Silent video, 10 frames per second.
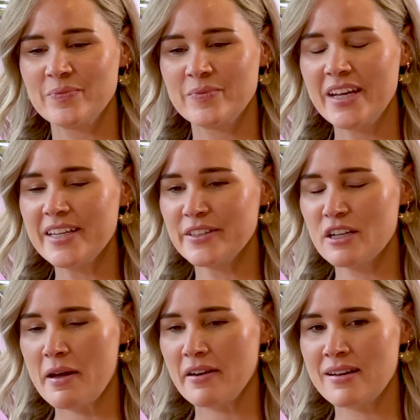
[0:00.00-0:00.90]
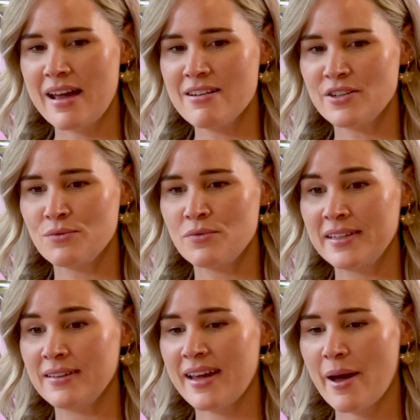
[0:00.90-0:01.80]
you look back on now and you're
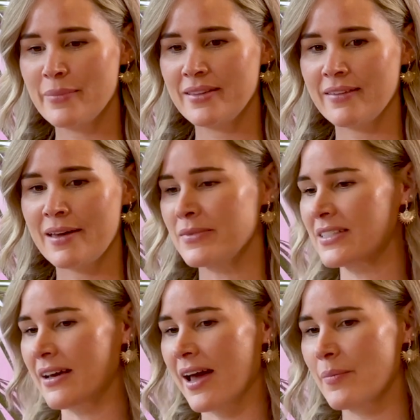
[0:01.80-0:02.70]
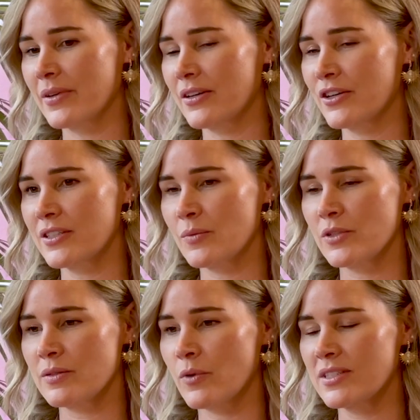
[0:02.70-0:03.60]
really happy that mistake happened, because it
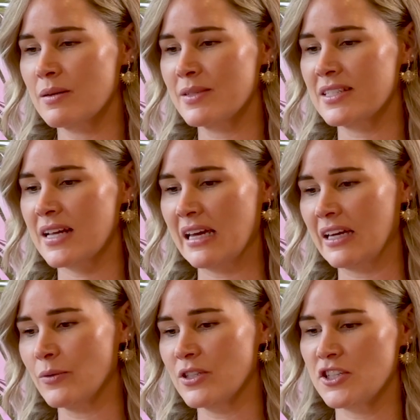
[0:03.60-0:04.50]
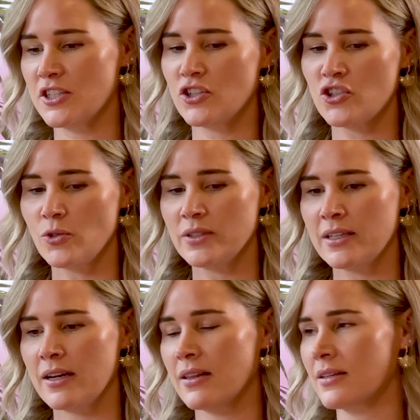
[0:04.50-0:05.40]
wasn't a mistake, it was just a jolt
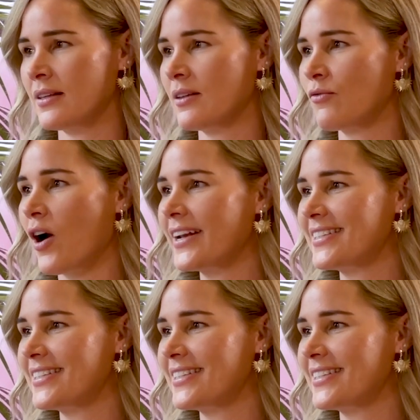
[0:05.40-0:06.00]
in the right